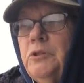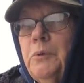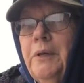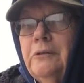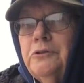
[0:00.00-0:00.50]

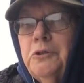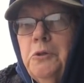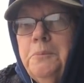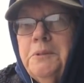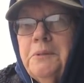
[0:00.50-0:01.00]
Dorito
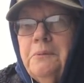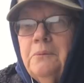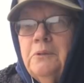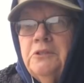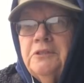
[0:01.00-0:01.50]
scoops
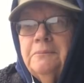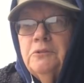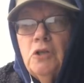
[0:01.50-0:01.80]
with some